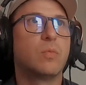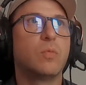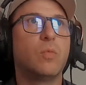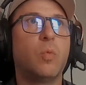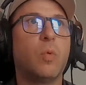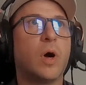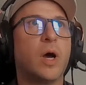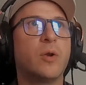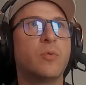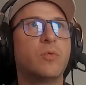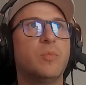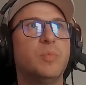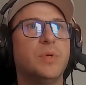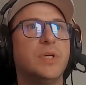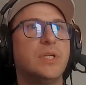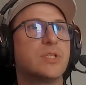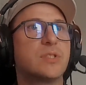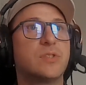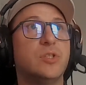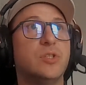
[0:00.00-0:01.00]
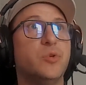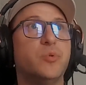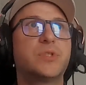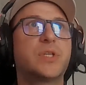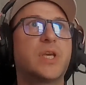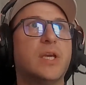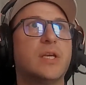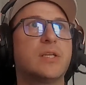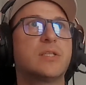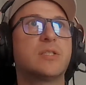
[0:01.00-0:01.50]
one would be just use
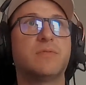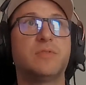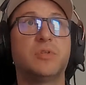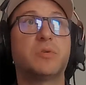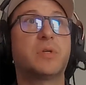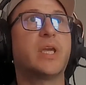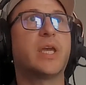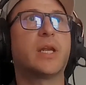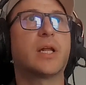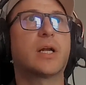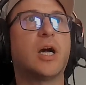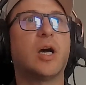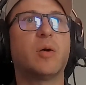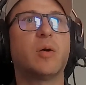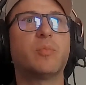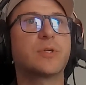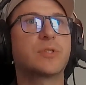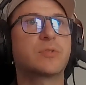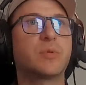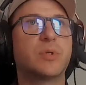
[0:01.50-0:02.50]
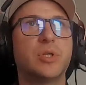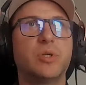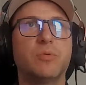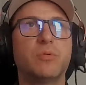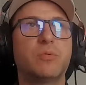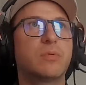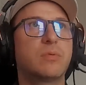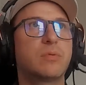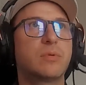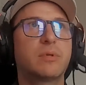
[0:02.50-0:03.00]
case. If you can't accomplish what
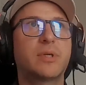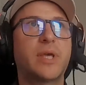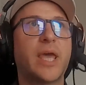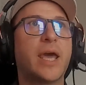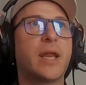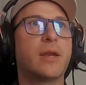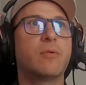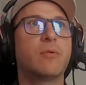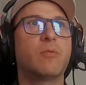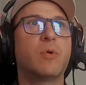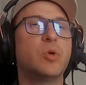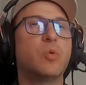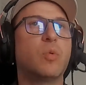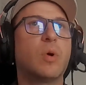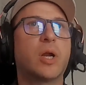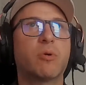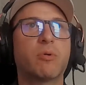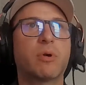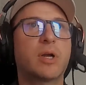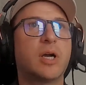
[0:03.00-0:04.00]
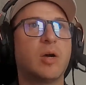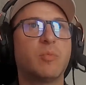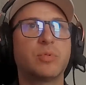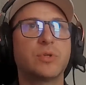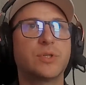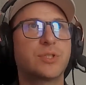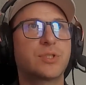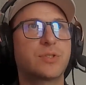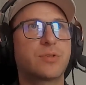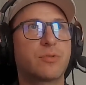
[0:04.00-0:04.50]
you want to
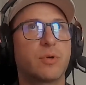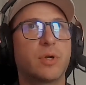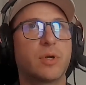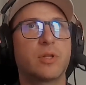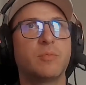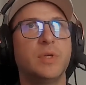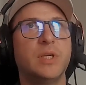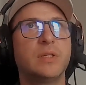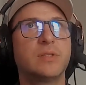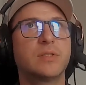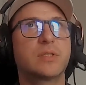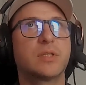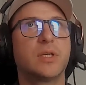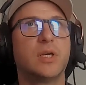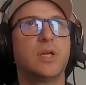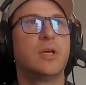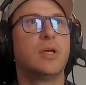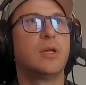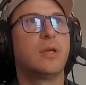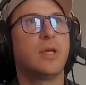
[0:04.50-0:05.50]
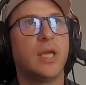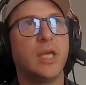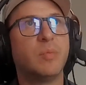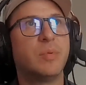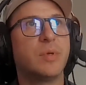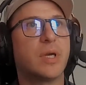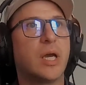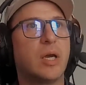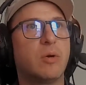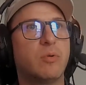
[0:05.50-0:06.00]
accomplish through other means,
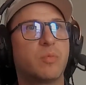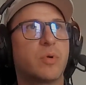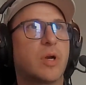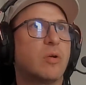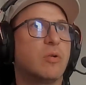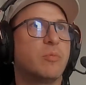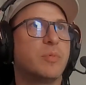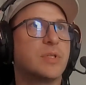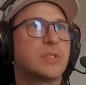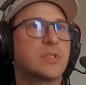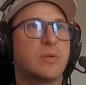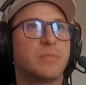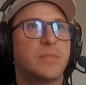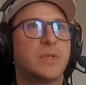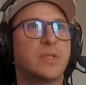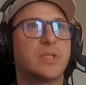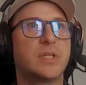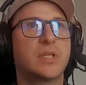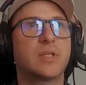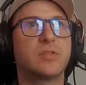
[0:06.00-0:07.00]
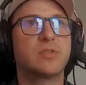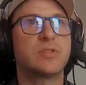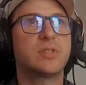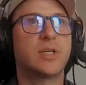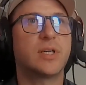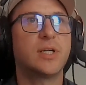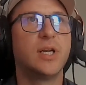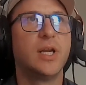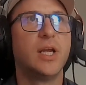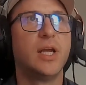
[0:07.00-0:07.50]
API would probably be something to
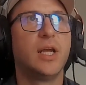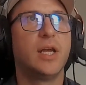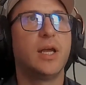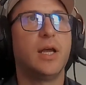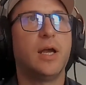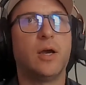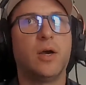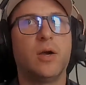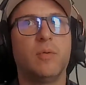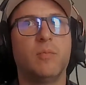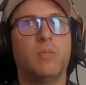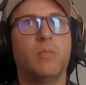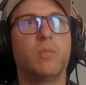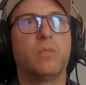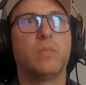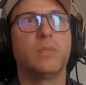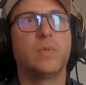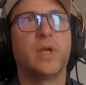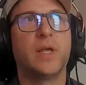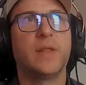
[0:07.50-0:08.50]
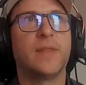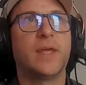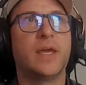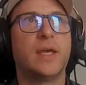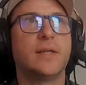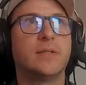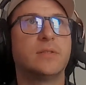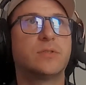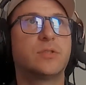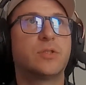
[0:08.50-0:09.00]
consider. And
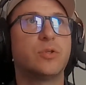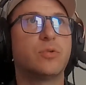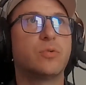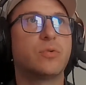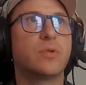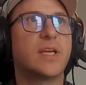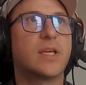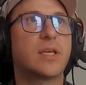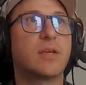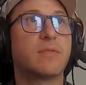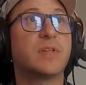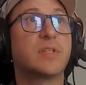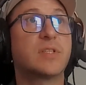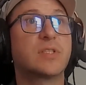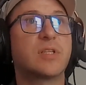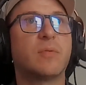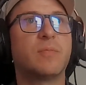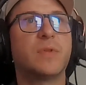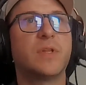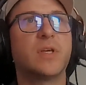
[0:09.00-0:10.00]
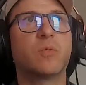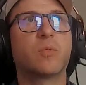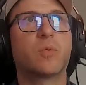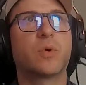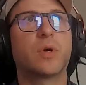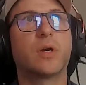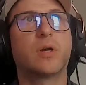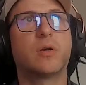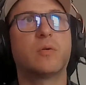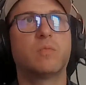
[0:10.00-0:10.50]
then two, like if it's something
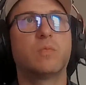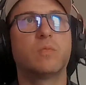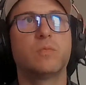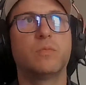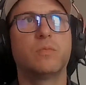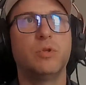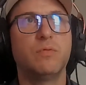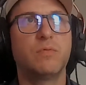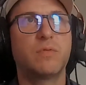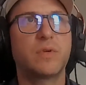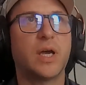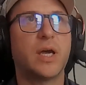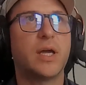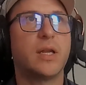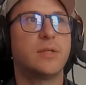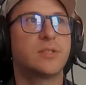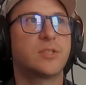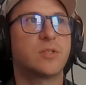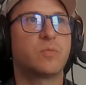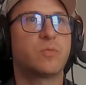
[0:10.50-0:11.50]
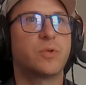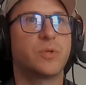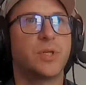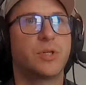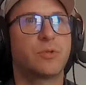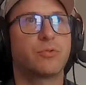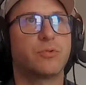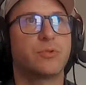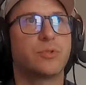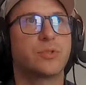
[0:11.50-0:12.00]
where you've got some
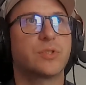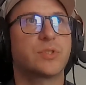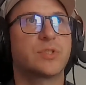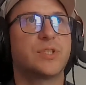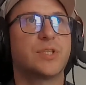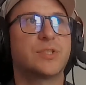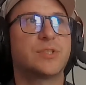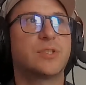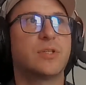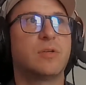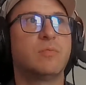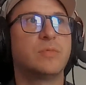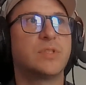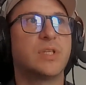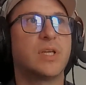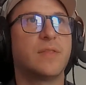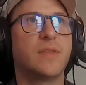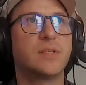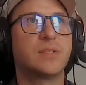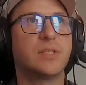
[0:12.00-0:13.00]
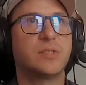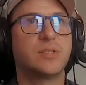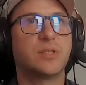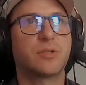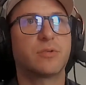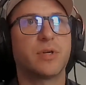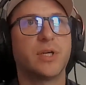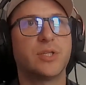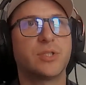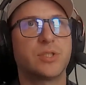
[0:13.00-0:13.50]
really crucial systems and this
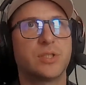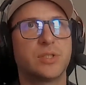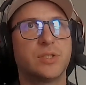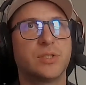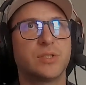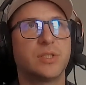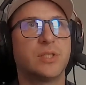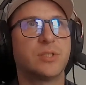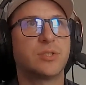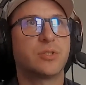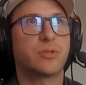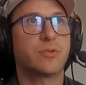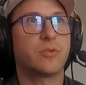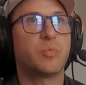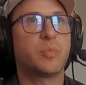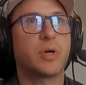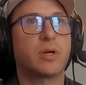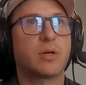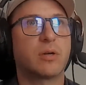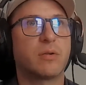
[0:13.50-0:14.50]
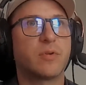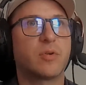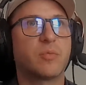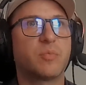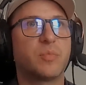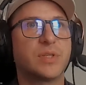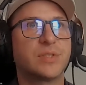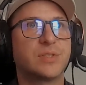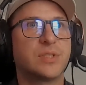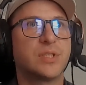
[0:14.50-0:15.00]
integration is an integral part of your
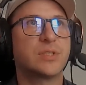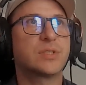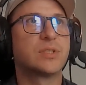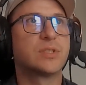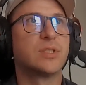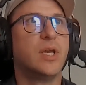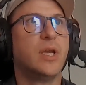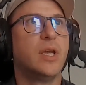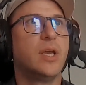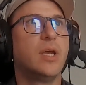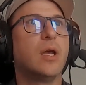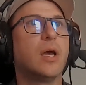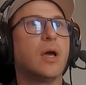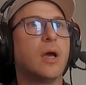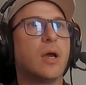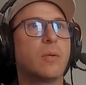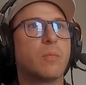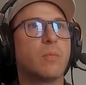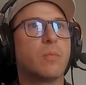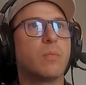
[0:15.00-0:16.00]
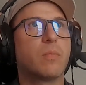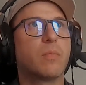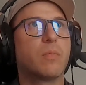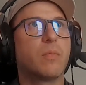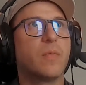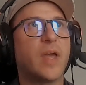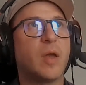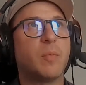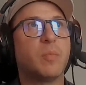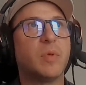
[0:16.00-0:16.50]
business,
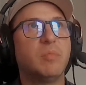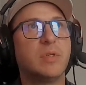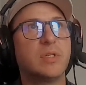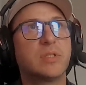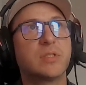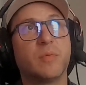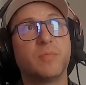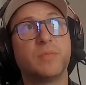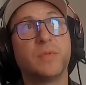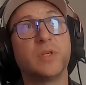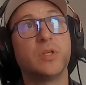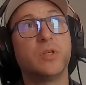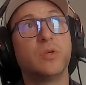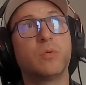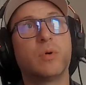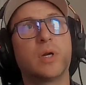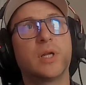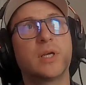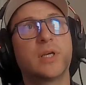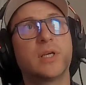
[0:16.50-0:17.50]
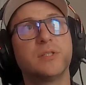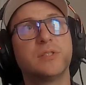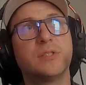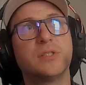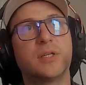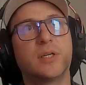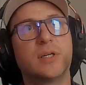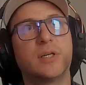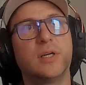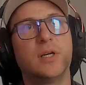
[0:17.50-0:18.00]
that may be something you want to
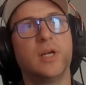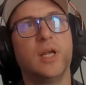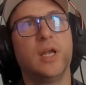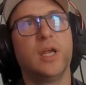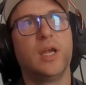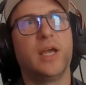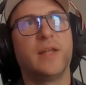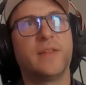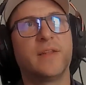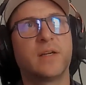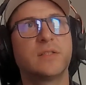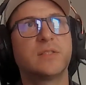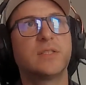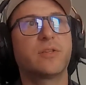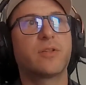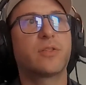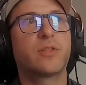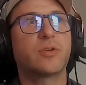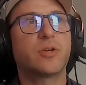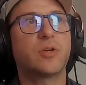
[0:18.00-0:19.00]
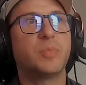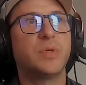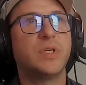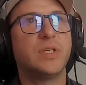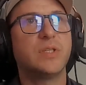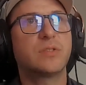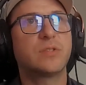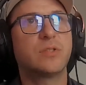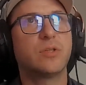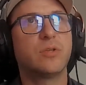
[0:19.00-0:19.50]
consider. And then I'd say the third
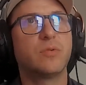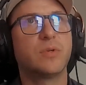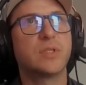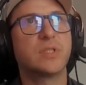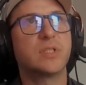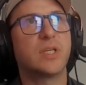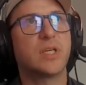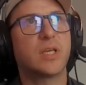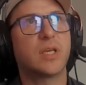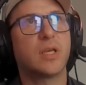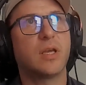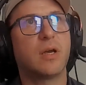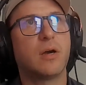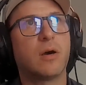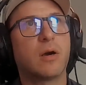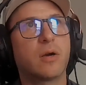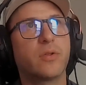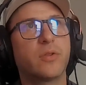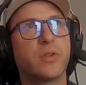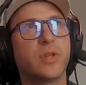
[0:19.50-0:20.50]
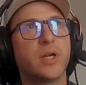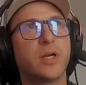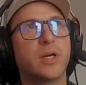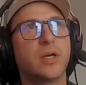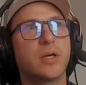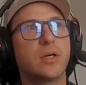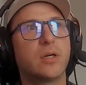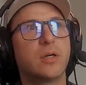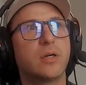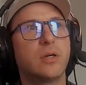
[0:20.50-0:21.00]
piece too is like,
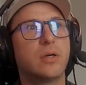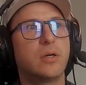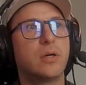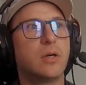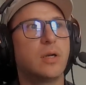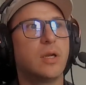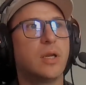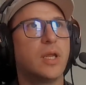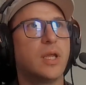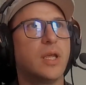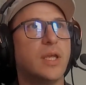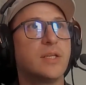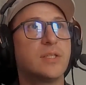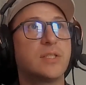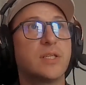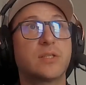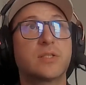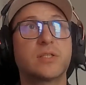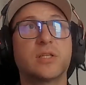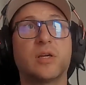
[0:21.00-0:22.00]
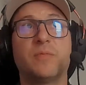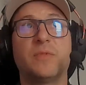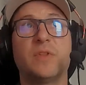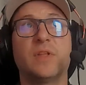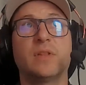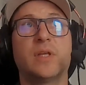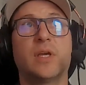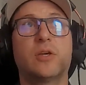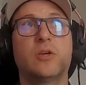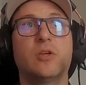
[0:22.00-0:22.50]
is it
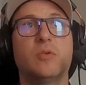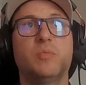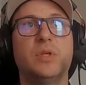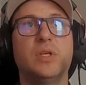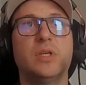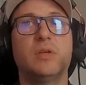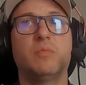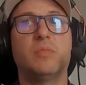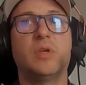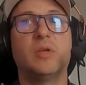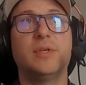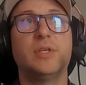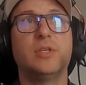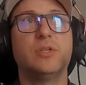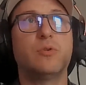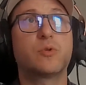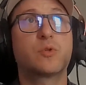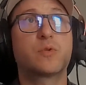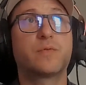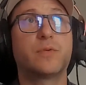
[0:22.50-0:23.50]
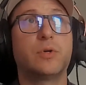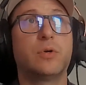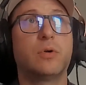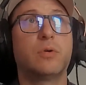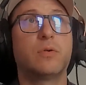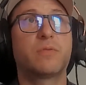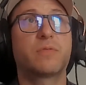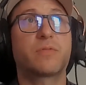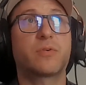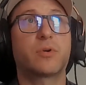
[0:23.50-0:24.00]
something that could be maybe
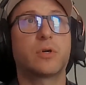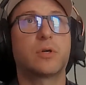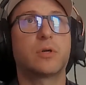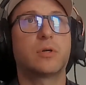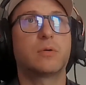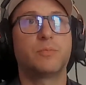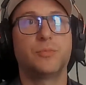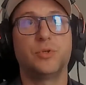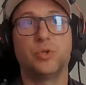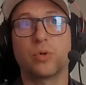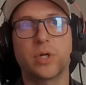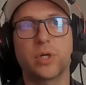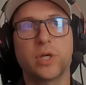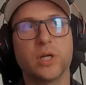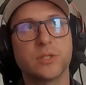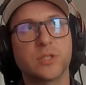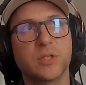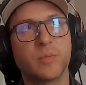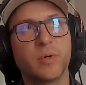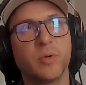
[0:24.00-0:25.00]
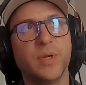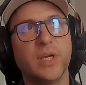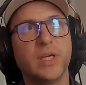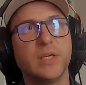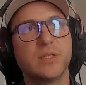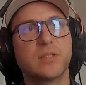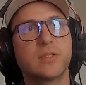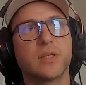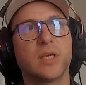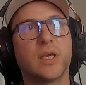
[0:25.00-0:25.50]
useful for your customer base?